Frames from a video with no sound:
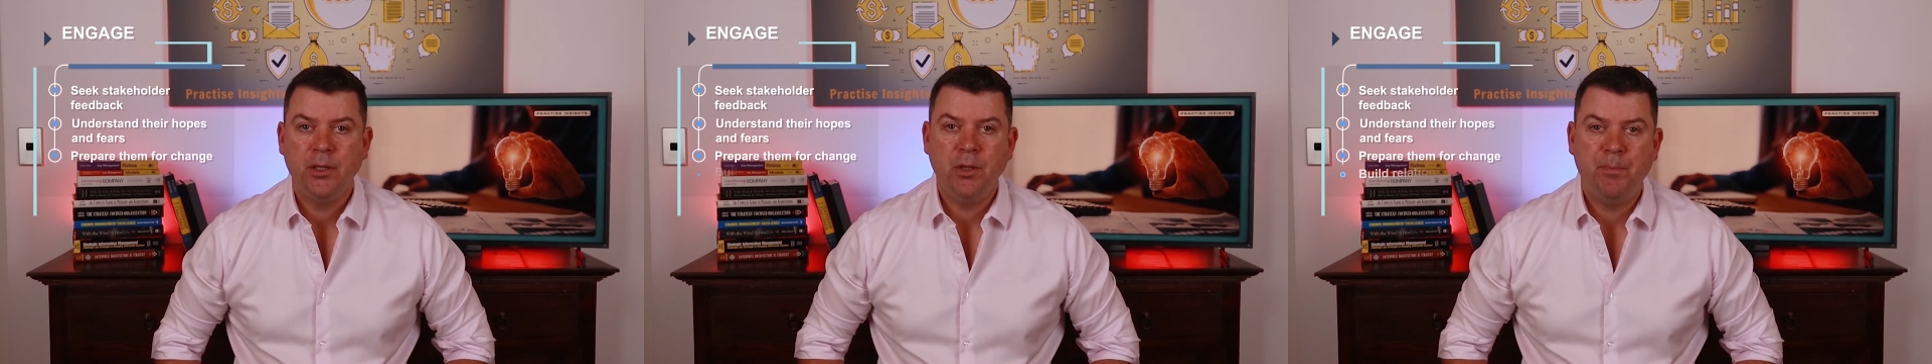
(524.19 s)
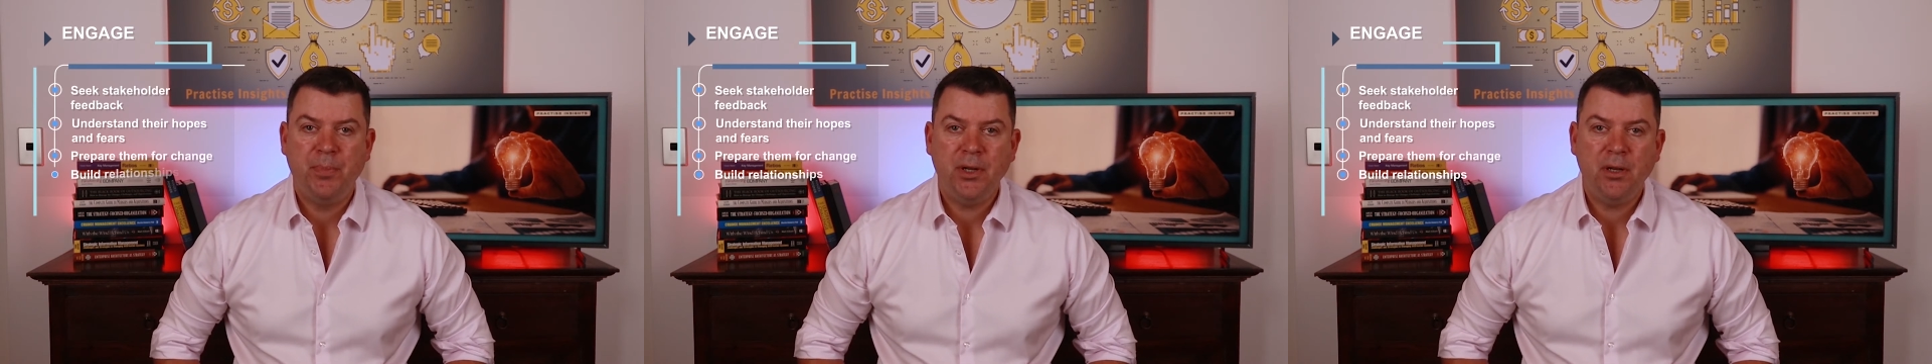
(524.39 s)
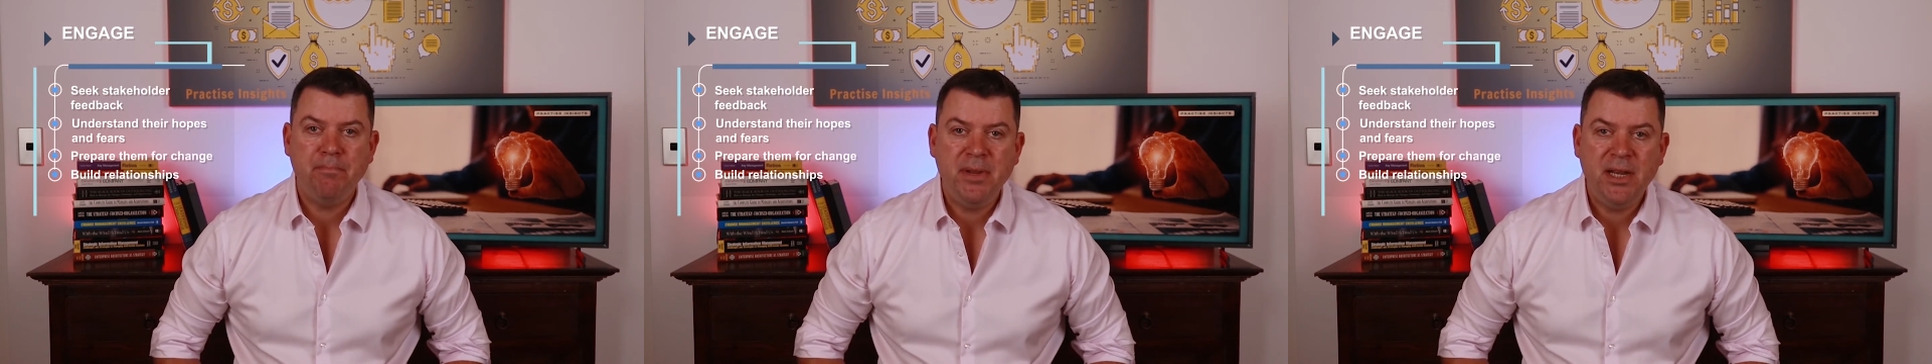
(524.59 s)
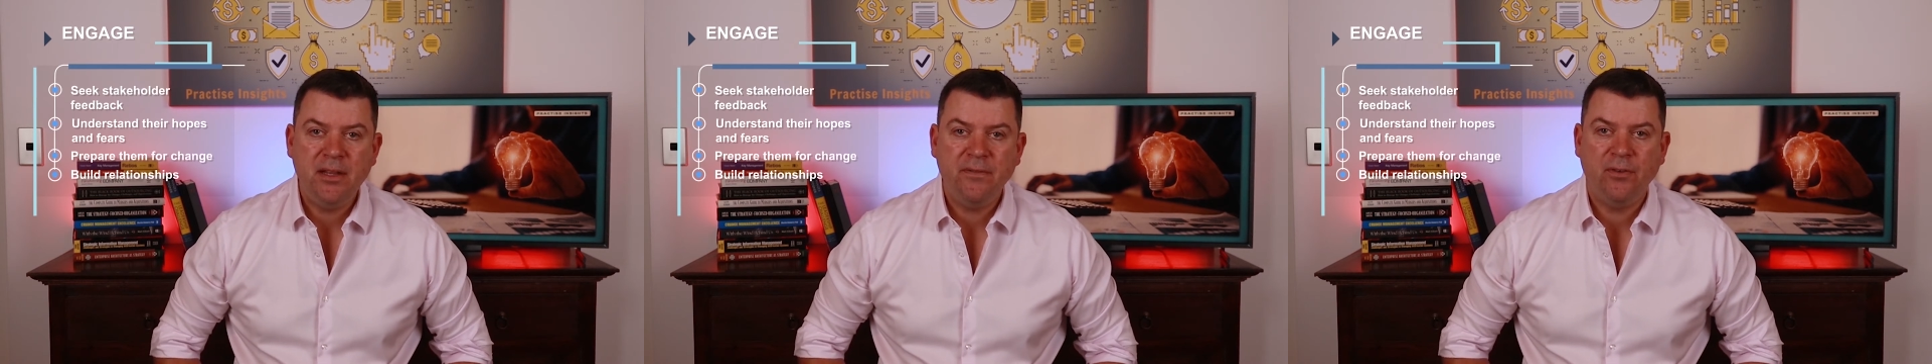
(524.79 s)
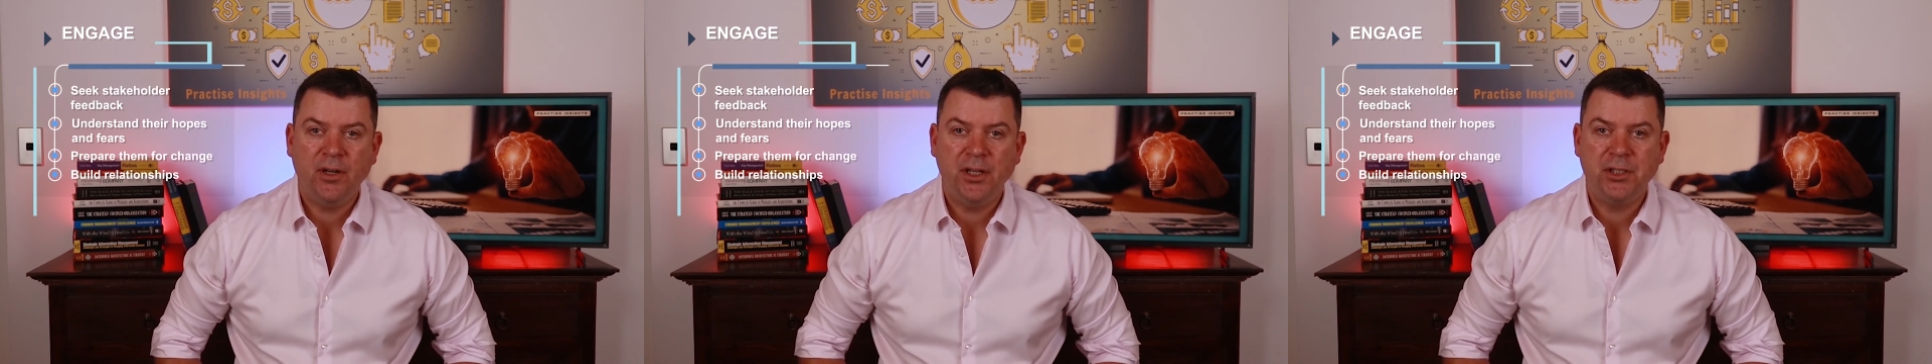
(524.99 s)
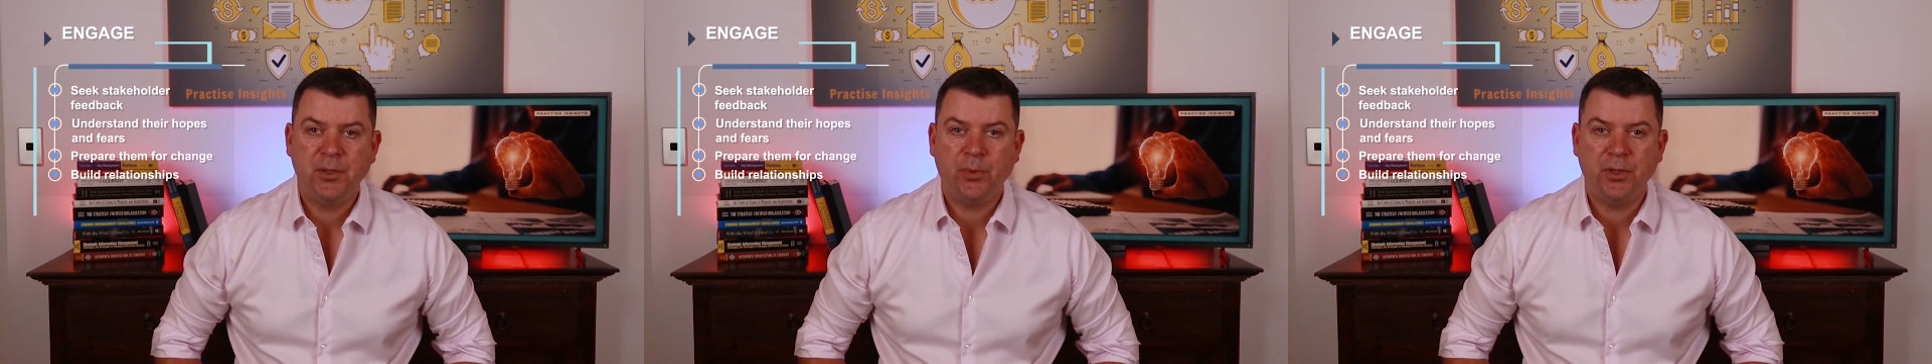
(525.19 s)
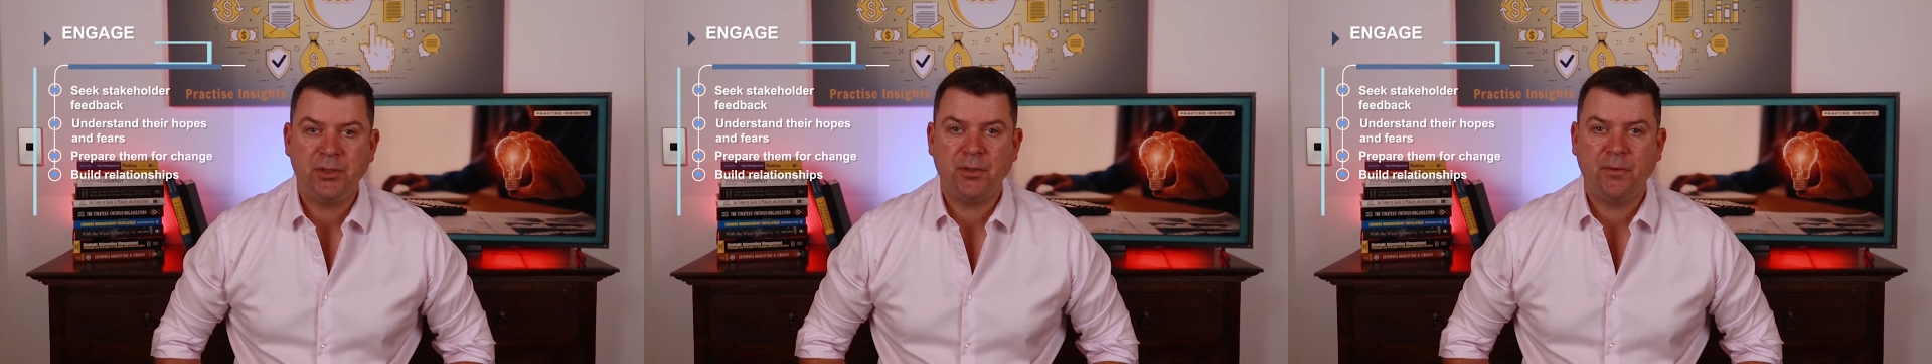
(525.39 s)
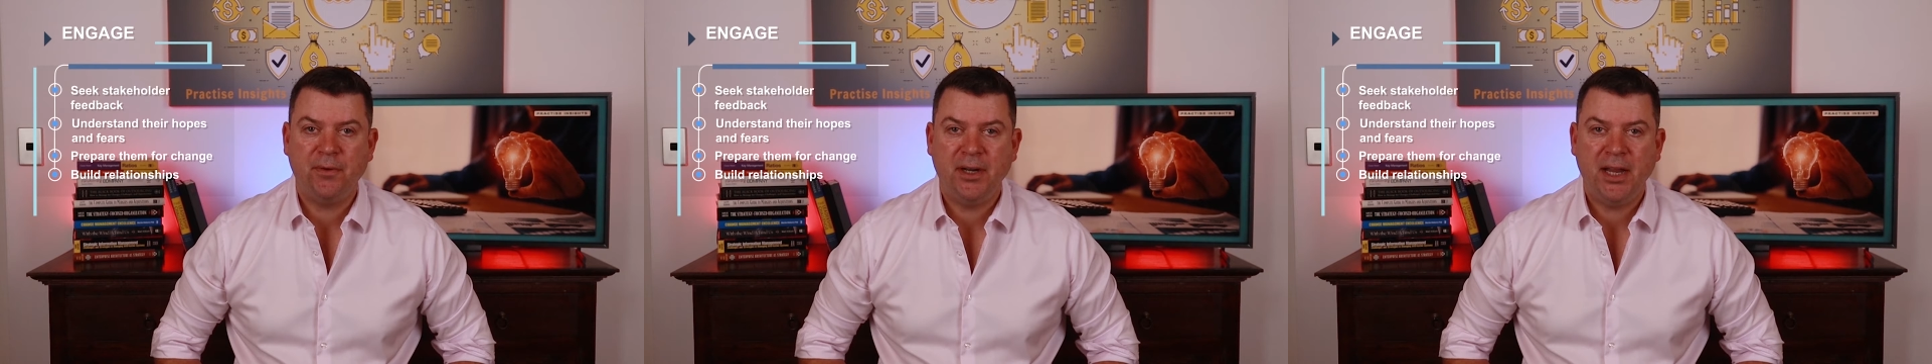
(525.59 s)
to build meaningful
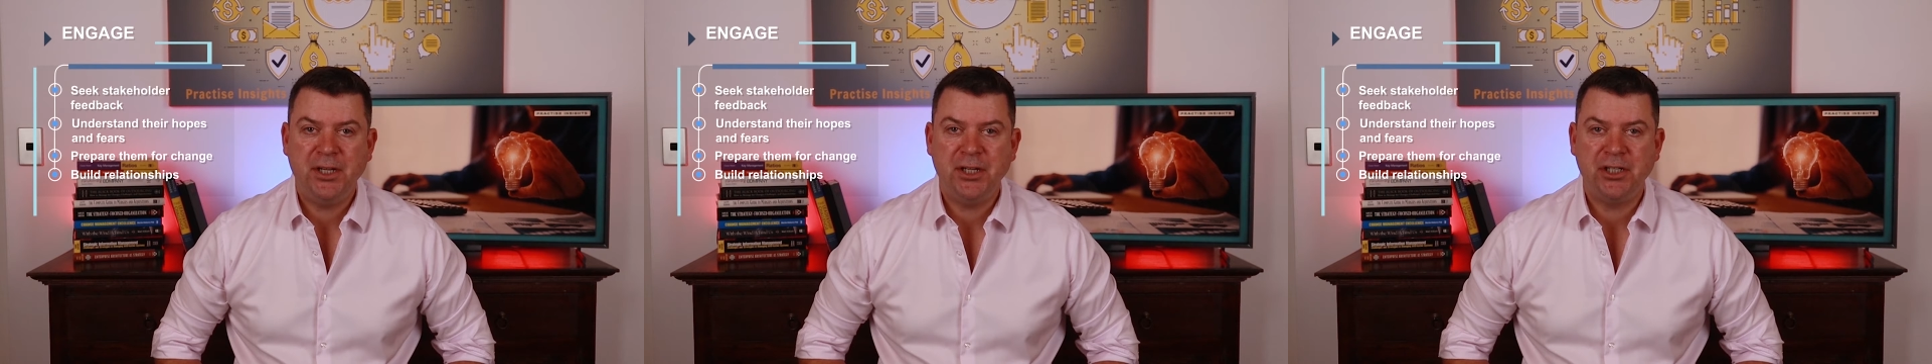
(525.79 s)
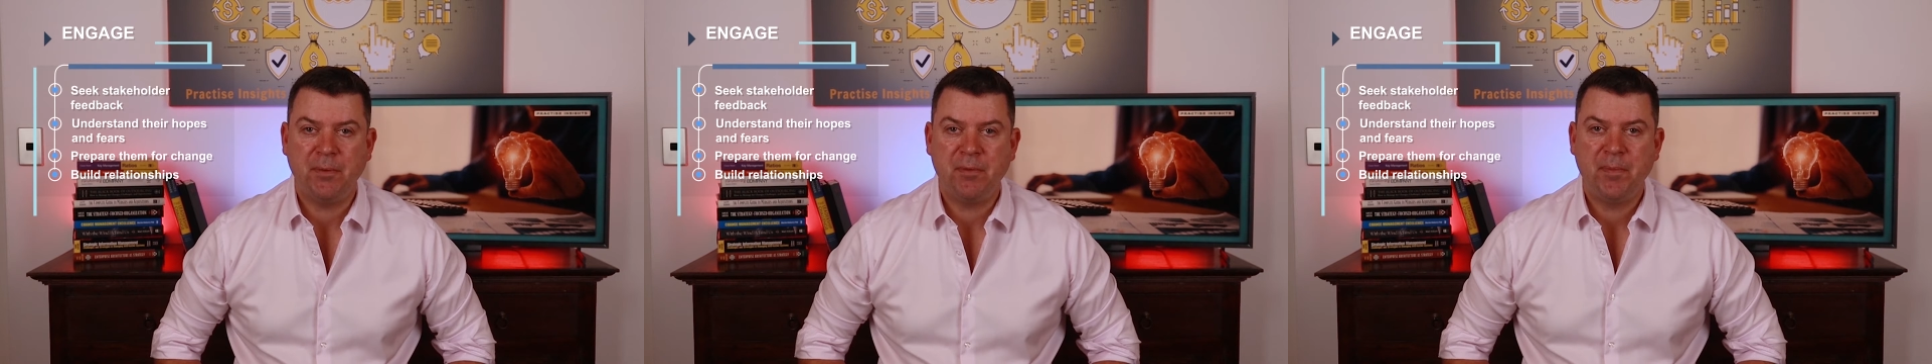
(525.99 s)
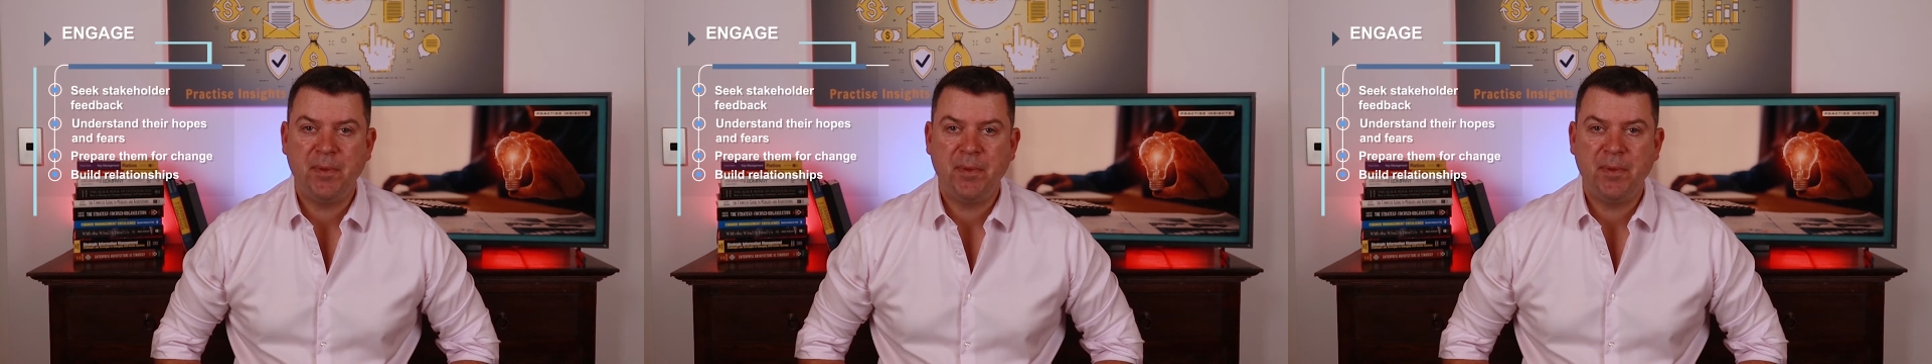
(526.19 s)
interpersonal relationships,